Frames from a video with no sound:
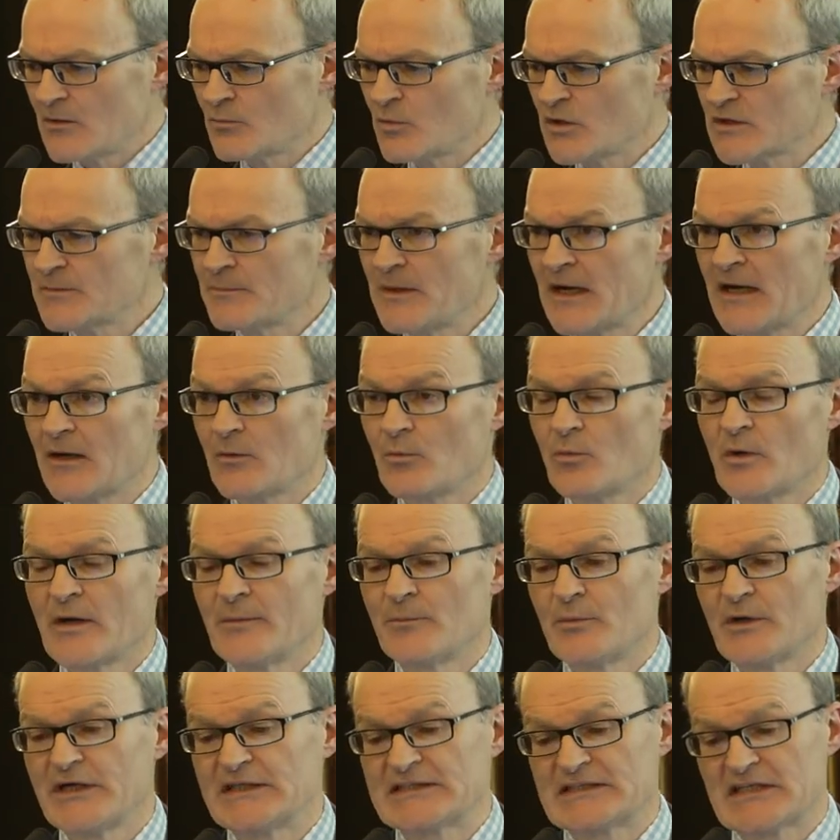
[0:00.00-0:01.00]
What about
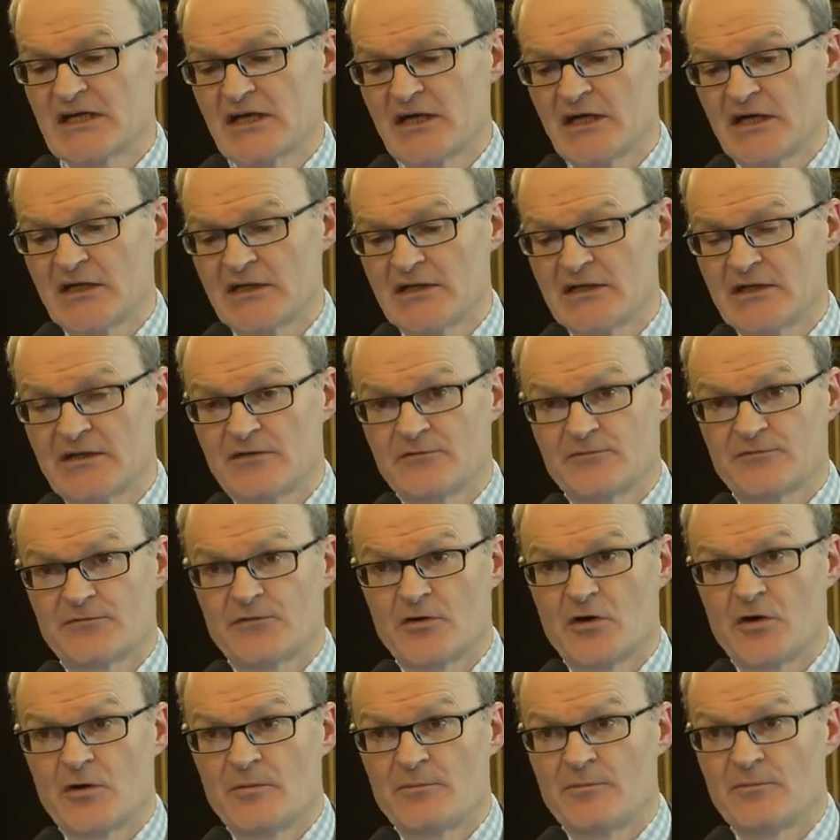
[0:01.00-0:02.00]
when we turn
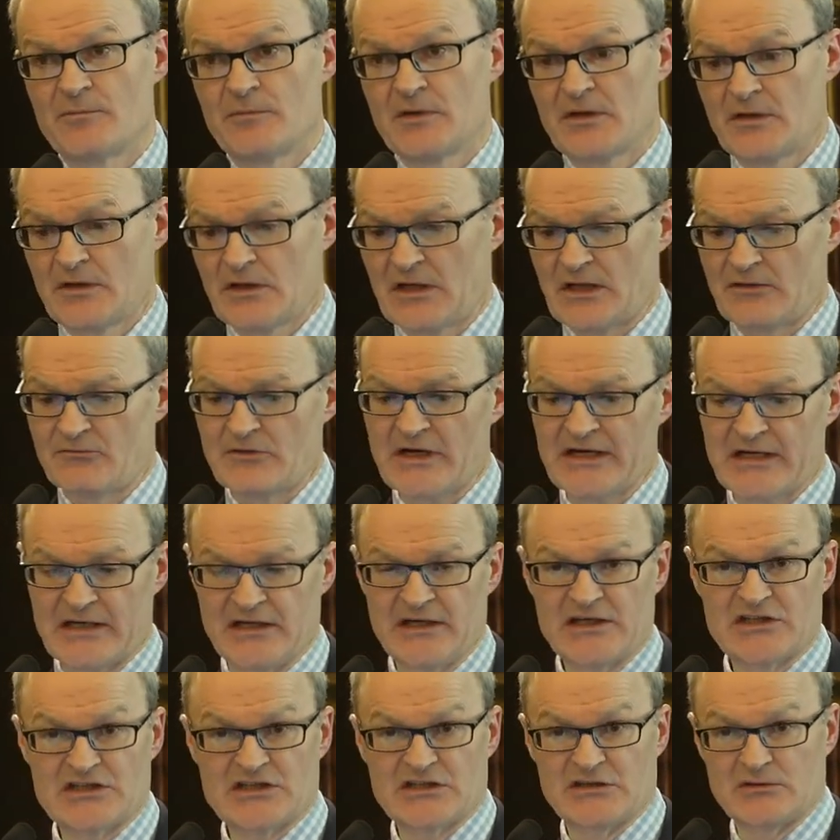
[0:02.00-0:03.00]
from a
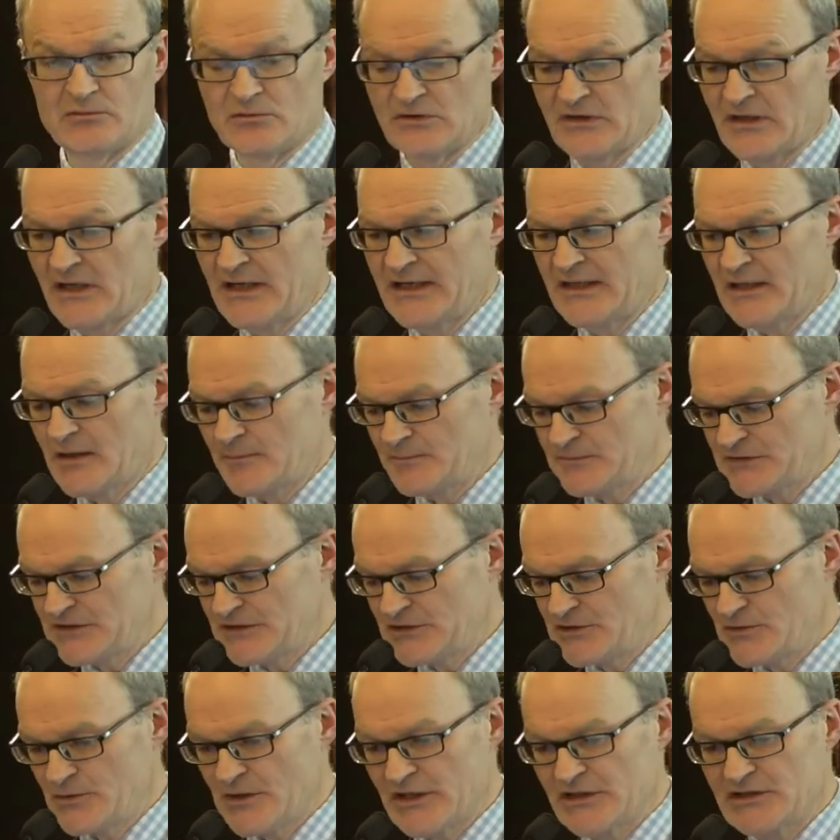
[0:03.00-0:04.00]
recognition or lineup
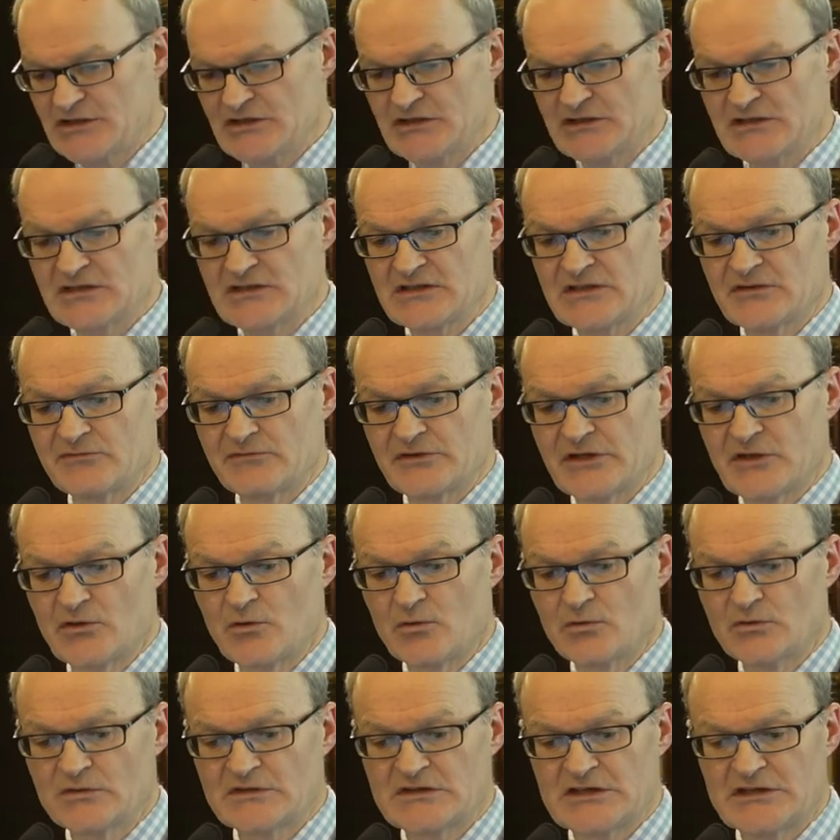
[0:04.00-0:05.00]
situations to
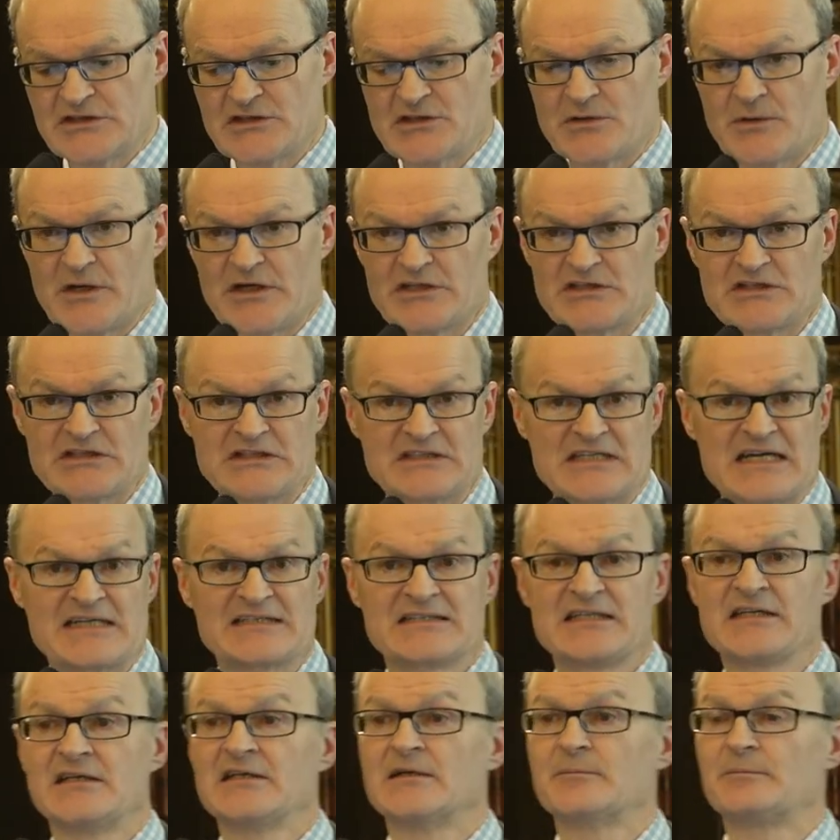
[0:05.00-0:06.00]
recall situations,
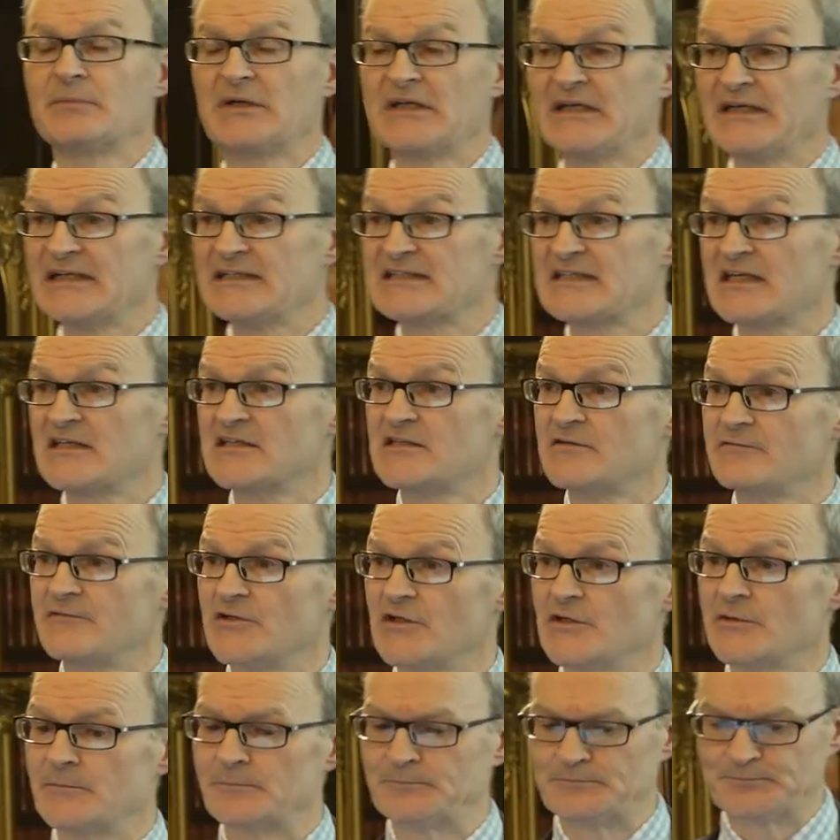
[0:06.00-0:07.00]
as in a police
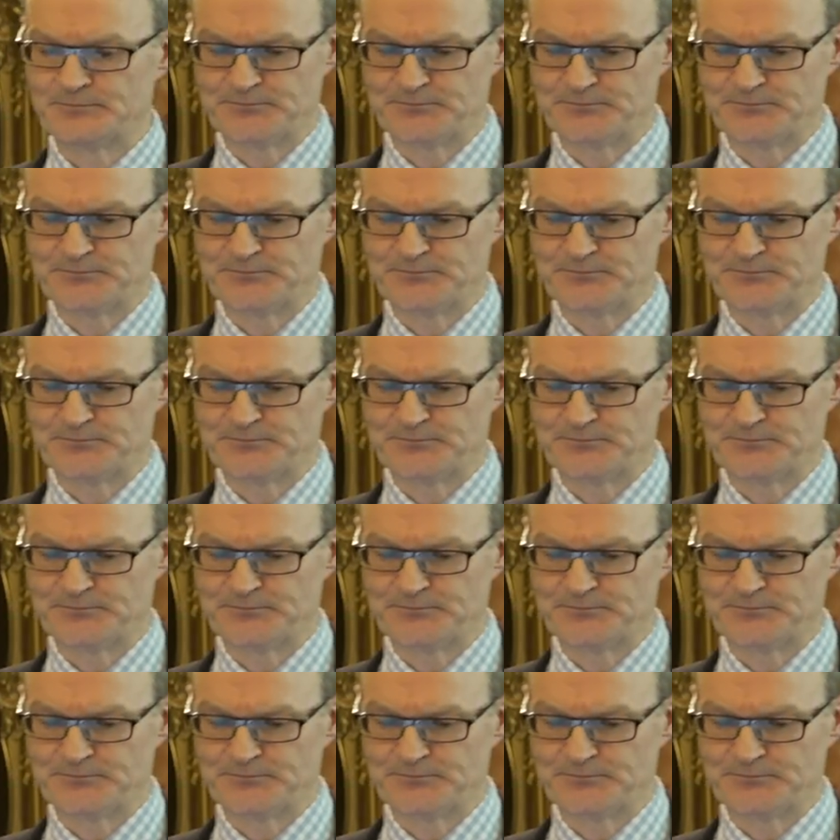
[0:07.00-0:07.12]
interview?